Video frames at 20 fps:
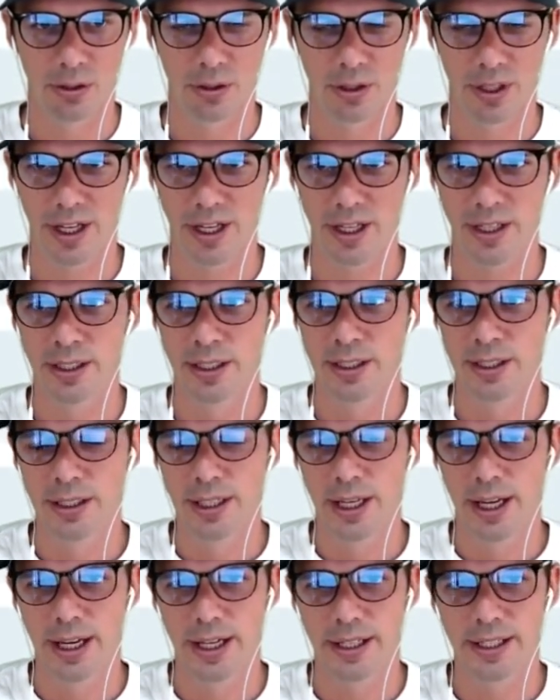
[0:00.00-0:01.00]
Okay,
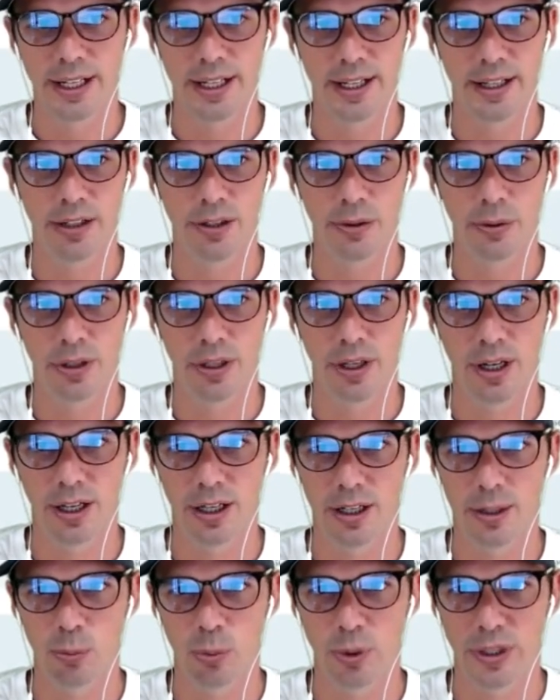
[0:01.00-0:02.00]
and
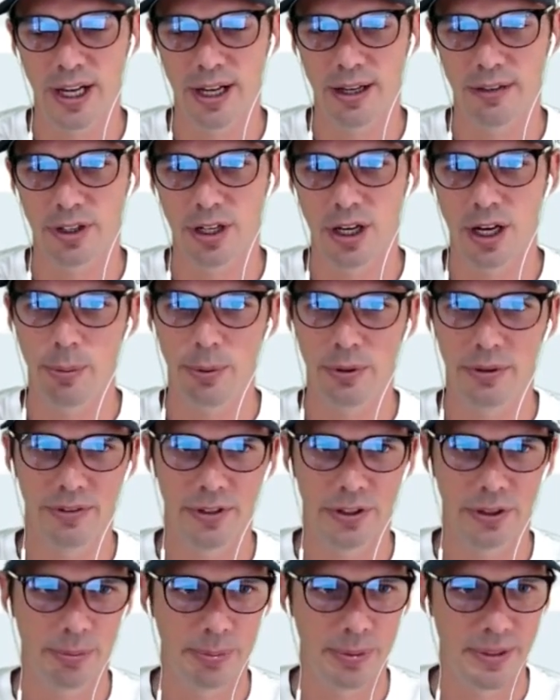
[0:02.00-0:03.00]
now we have a couple of
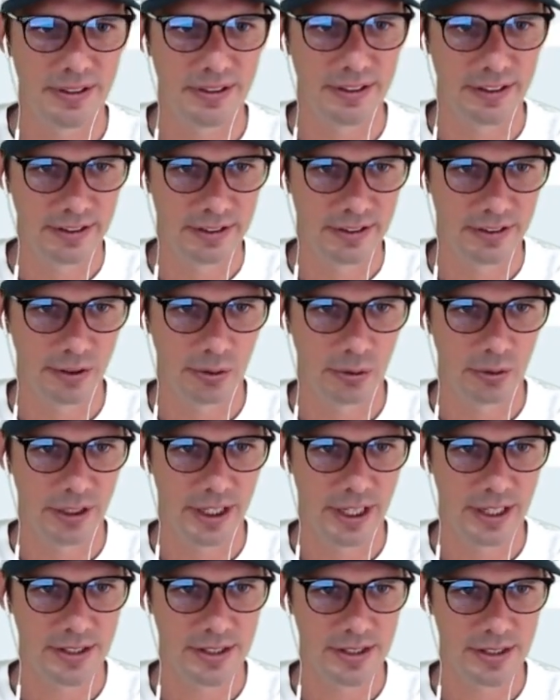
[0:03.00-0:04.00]
other pieces. So
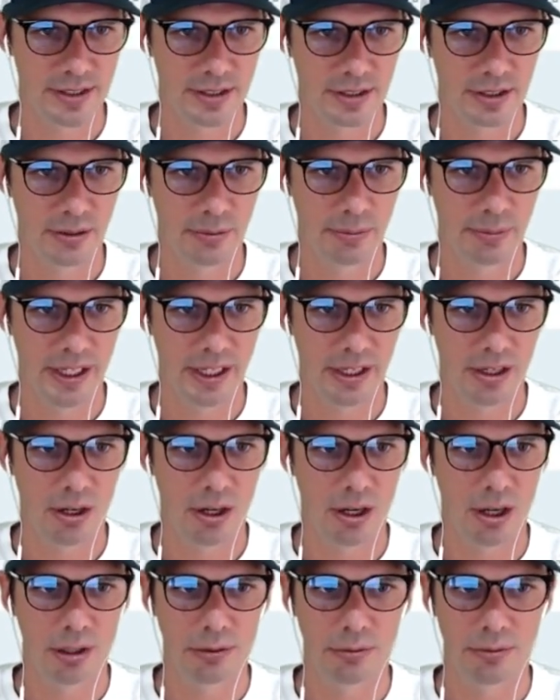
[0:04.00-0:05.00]
let's make
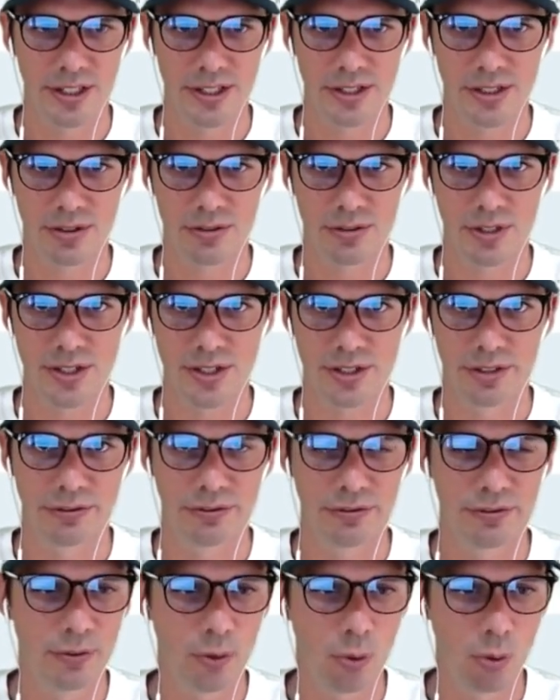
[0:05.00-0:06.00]
our registration
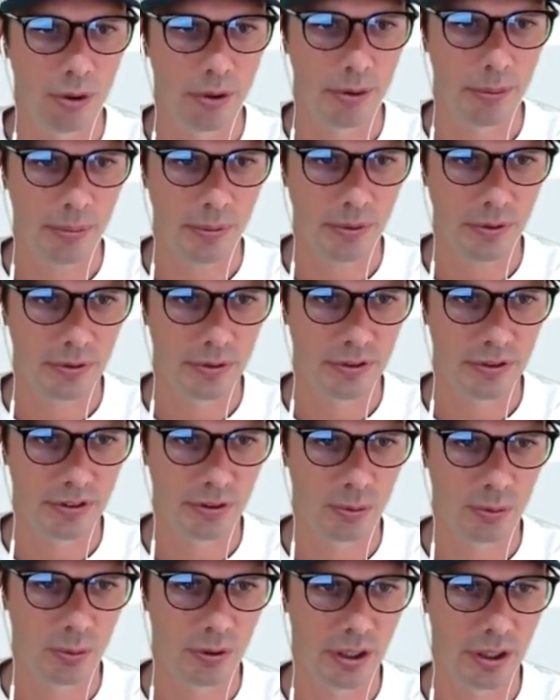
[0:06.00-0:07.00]
form.
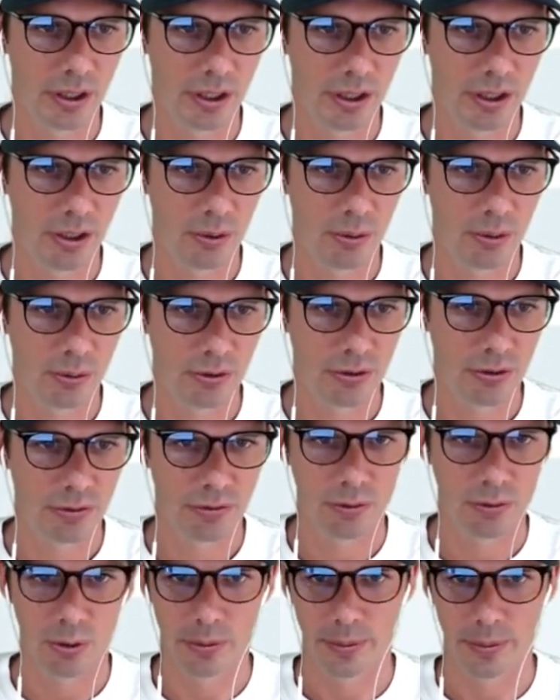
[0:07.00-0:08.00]
So we're going to go to
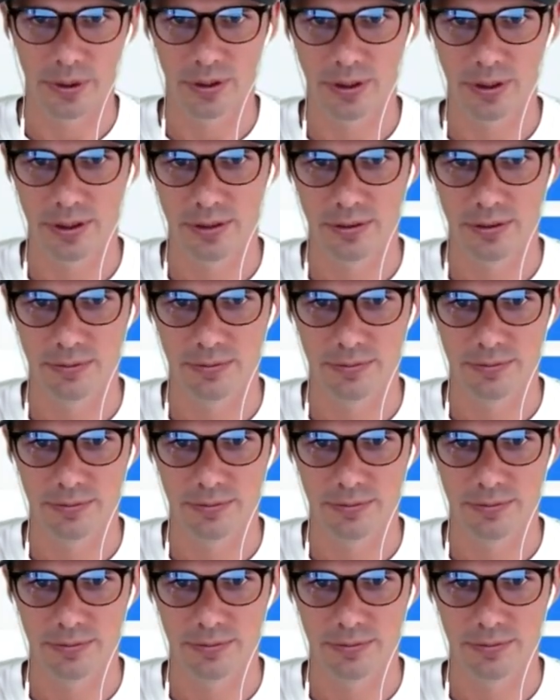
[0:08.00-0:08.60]
Form Builder.